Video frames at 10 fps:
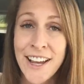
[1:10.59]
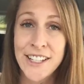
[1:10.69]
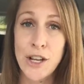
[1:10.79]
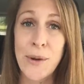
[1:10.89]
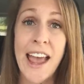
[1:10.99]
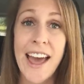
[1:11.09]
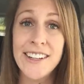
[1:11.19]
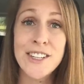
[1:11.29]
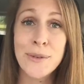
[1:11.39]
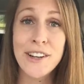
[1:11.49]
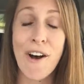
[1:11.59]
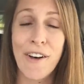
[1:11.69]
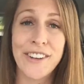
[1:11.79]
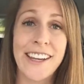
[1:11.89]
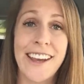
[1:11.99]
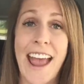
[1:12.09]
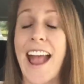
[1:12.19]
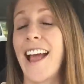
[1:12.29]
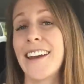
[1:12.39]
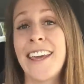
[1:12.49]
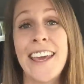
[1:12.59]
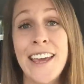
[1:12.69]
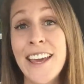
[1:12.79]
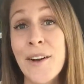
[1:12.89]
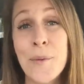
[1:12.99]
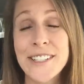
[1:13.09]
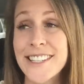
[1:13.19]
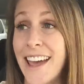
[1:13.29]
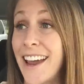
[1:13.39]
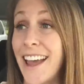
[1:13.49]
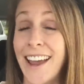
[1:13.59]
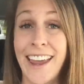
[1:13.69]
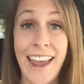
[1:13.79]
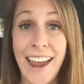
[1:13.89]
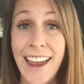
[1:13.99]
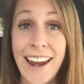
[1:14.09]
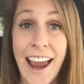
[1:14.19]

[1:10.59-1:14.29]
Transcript: So we headed to an ALDI, and he was like a kid